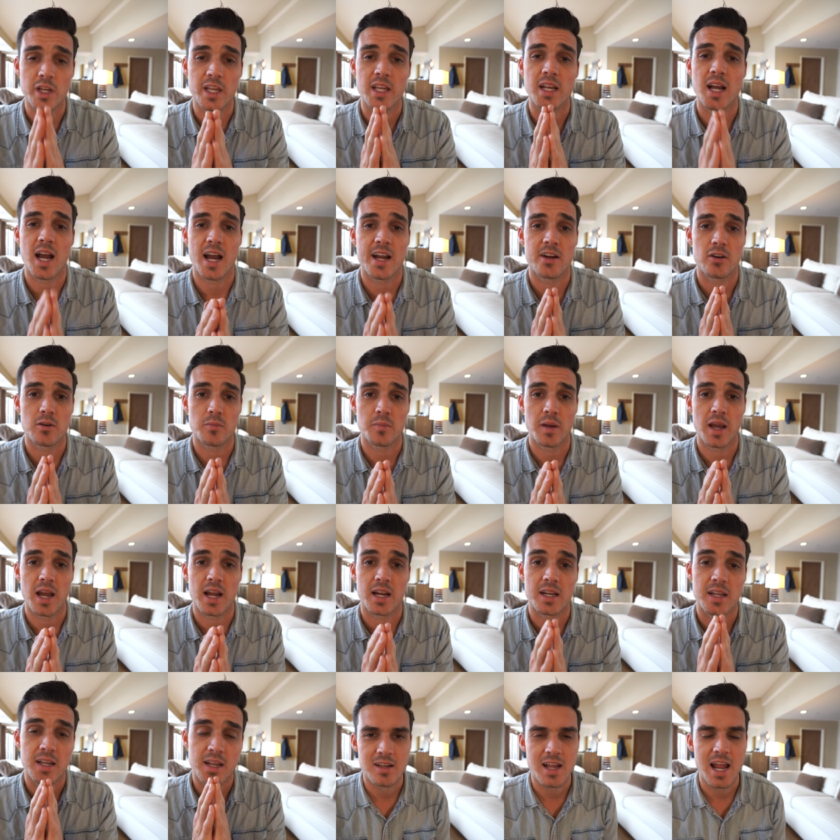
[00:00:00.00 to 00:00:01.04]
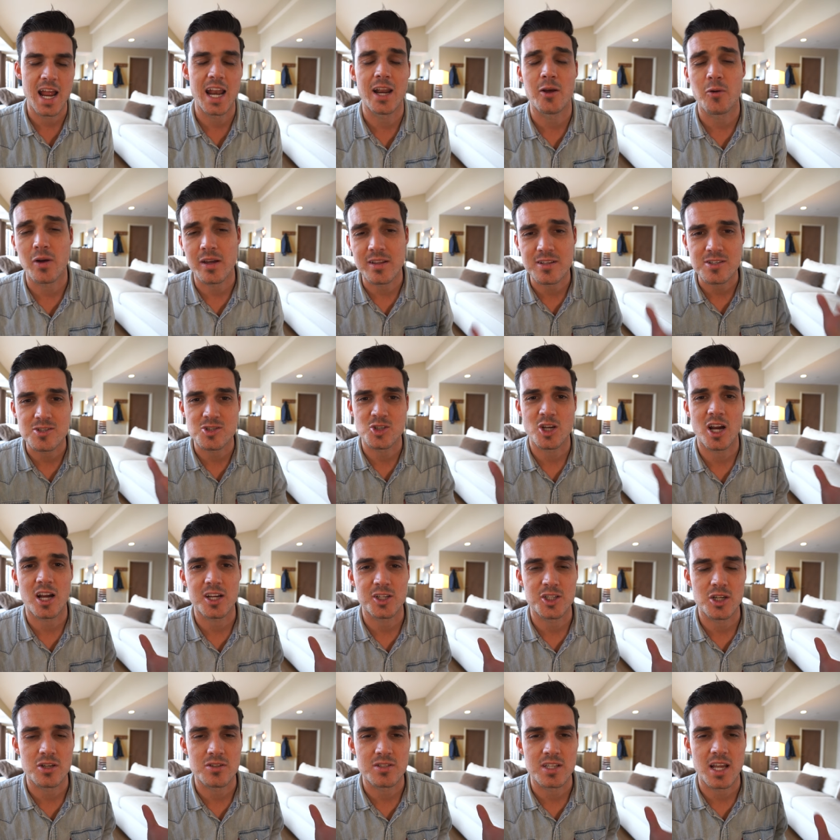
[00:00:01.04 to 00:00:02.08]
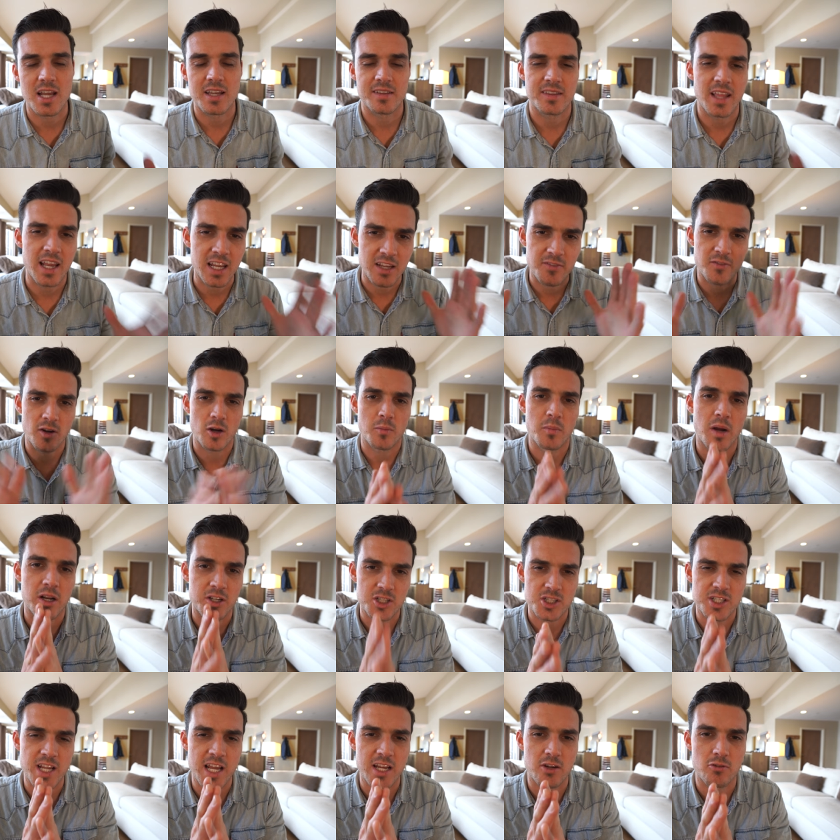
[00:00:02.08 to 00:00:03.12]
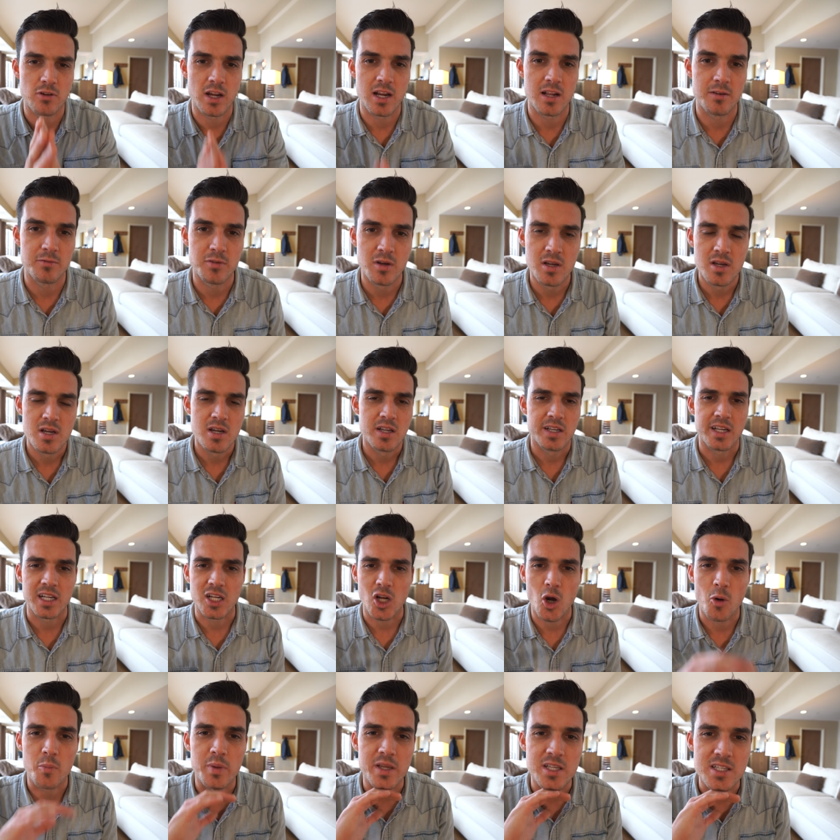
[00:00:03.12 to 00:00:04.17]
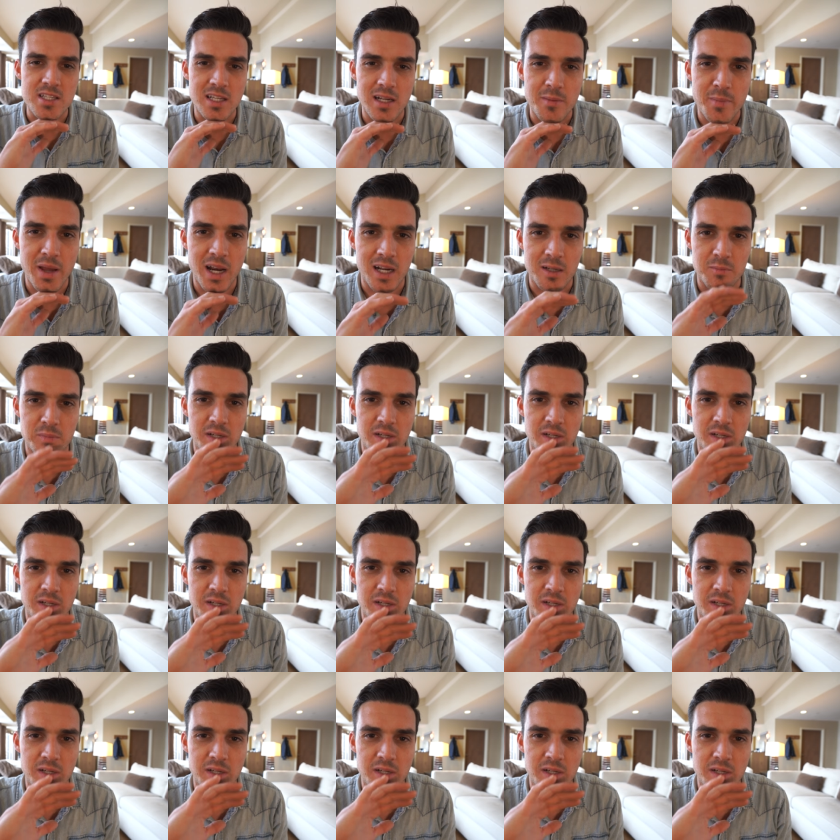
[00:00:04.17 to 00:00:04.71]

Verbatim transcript: get hired back. Anyway, this is Josh saying thank you very much. Stay creative. Now go be cinematic